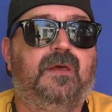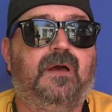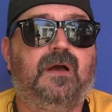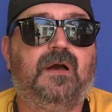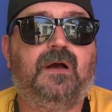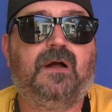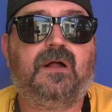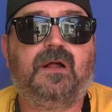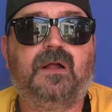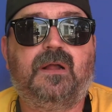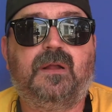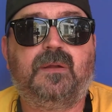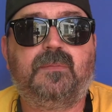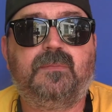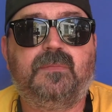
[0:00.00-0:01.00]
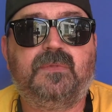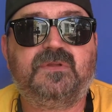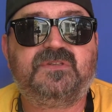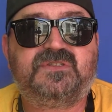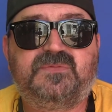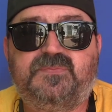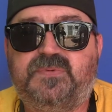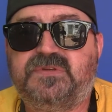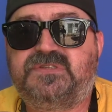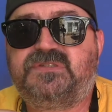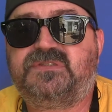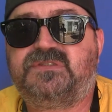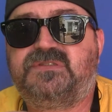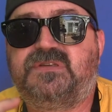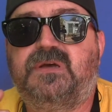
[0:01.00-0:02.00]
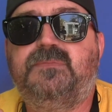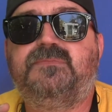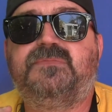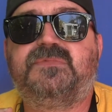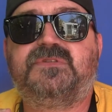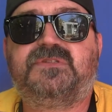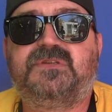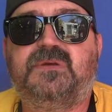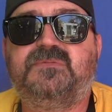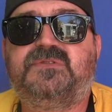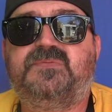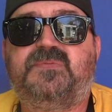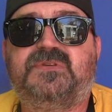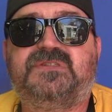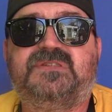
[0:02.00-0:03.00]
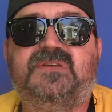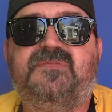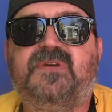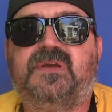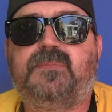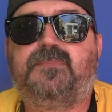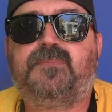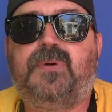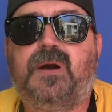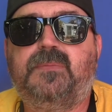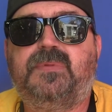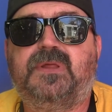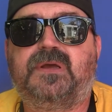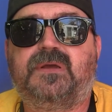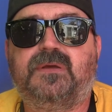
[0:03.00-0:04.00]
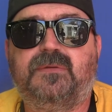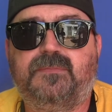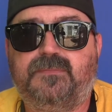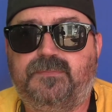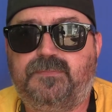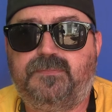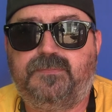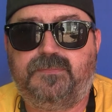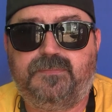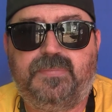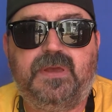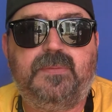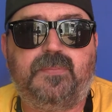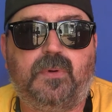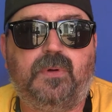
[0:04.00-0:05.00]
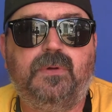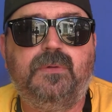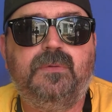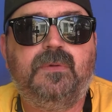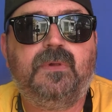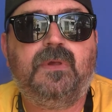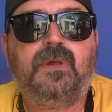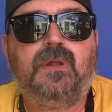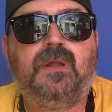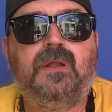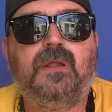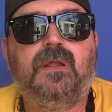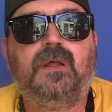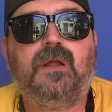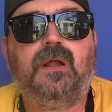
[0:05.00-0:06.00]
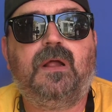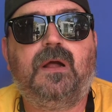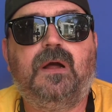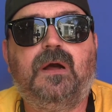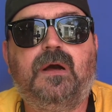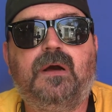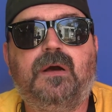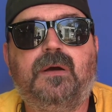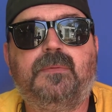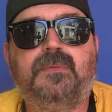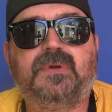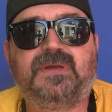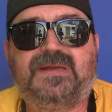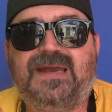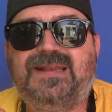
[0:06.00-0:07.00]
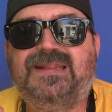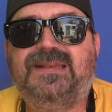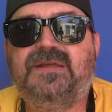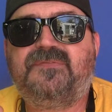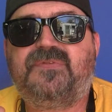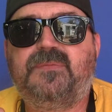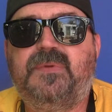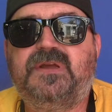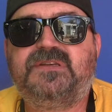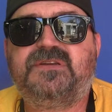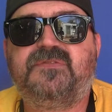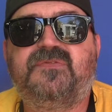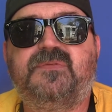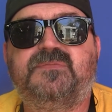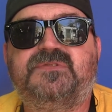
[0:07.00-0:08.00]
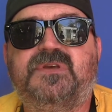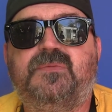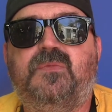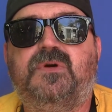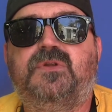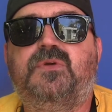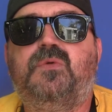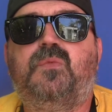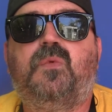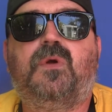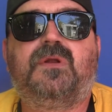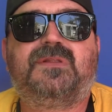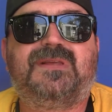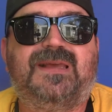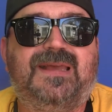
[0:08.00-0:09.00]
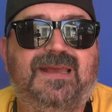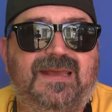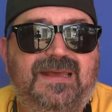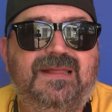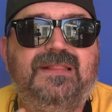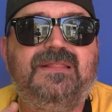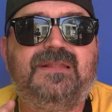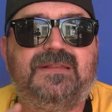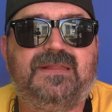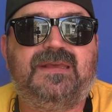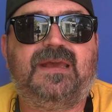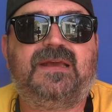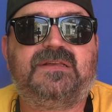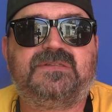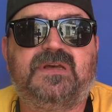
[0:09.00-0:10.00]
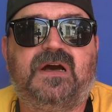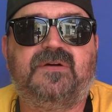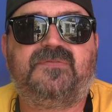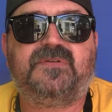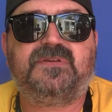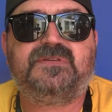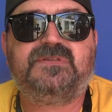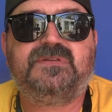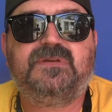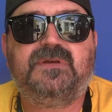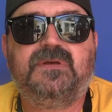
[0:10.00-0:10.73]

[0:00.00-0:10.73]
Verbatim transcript: um, some some specific public people uh, getting information from someone who worked in the DA's office